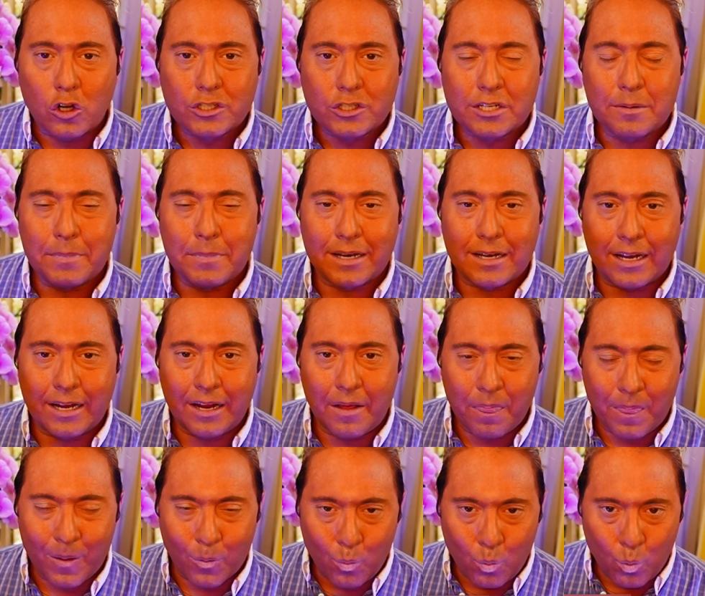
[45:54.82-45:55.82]

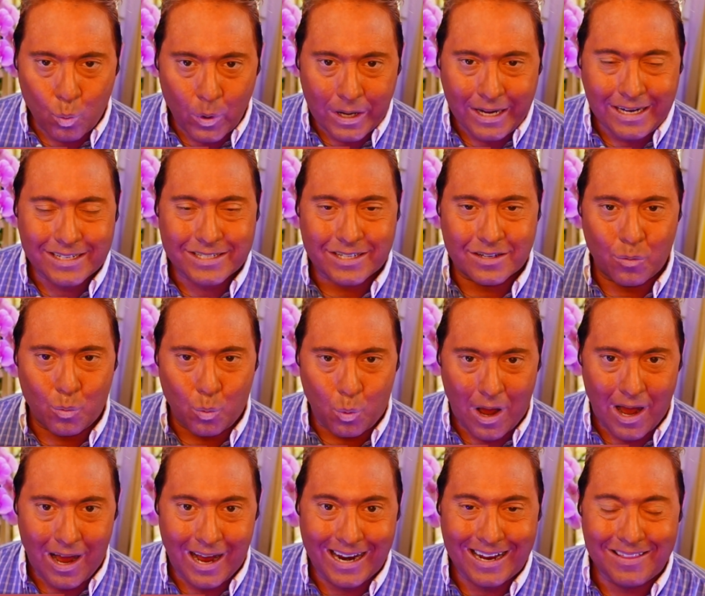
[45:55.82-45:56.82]
Ultimately, the
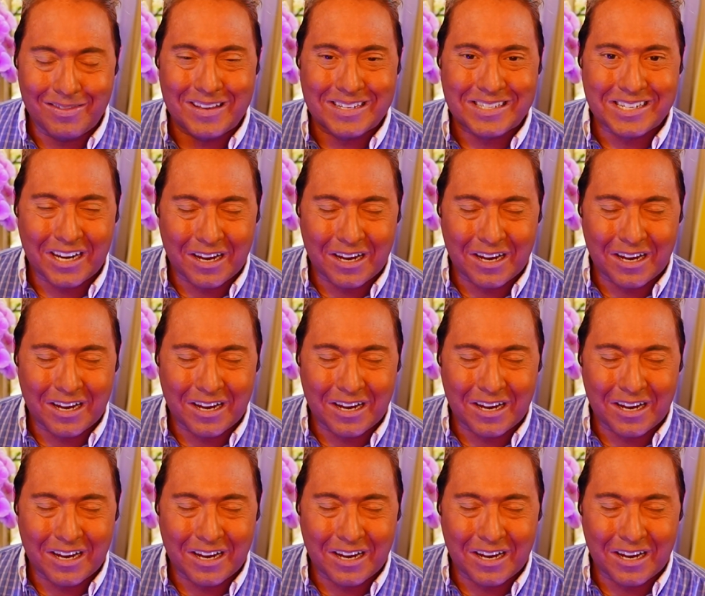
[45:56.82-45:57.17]
reason why